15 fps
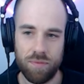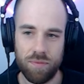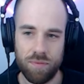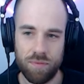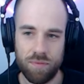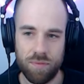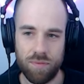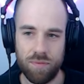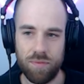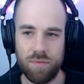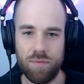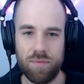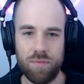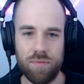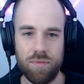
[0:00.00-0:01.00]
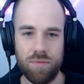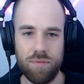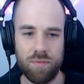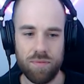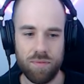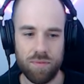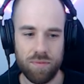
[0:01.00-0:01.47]

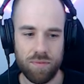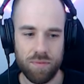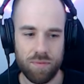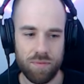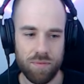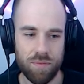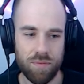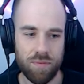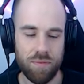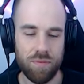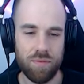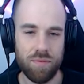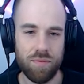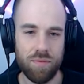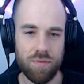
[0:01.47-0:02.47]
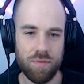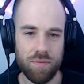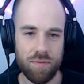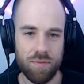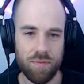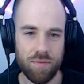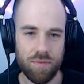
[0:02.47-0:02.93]

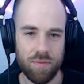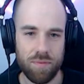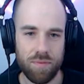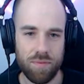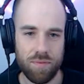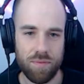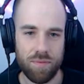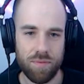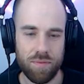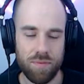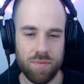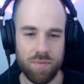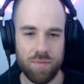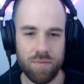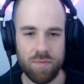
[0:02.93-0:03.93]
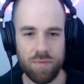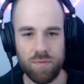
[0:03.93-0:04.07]
(silent)